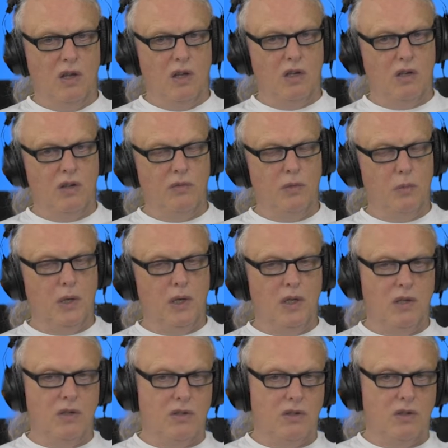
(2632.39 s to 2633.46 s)
And
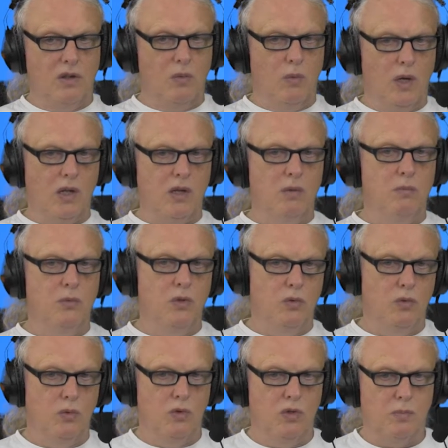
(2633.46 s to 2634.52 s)
everybody is welcome
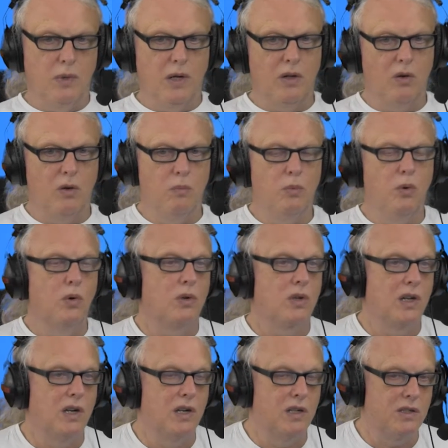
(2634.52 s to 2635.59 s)
to spread our
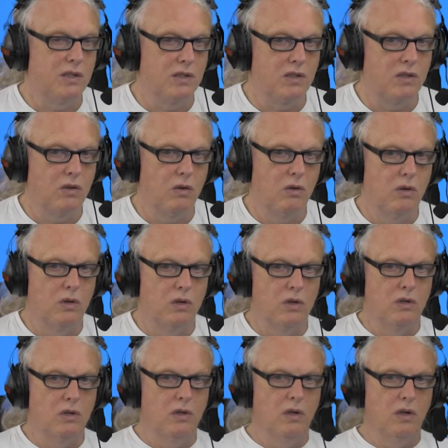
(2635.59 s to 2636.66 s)
podcasts or